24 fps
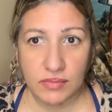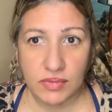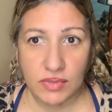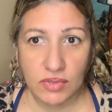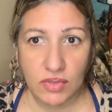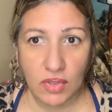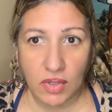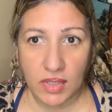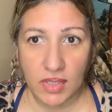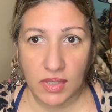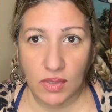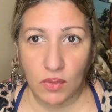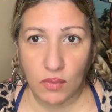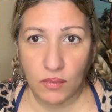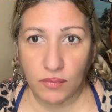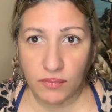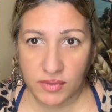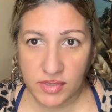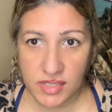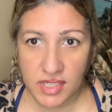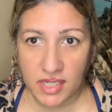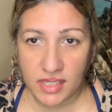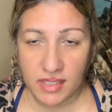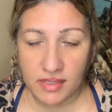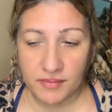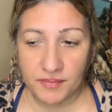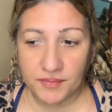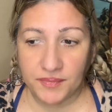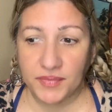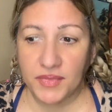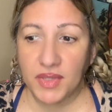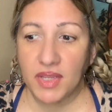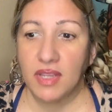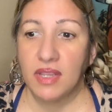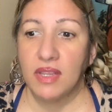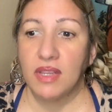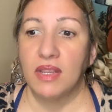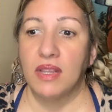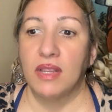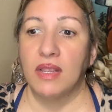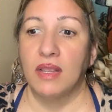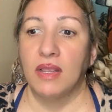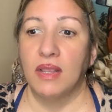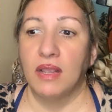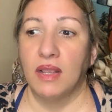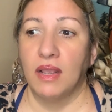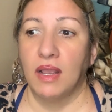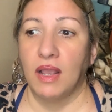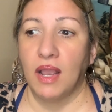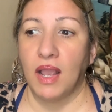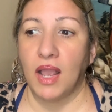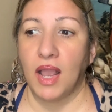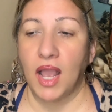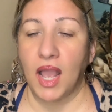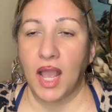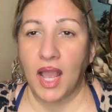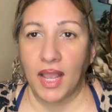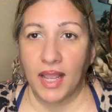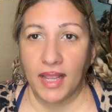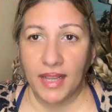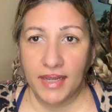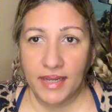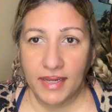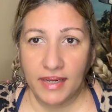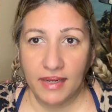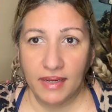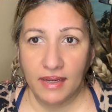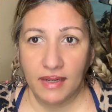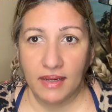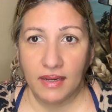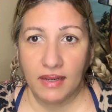Starting Over Day, I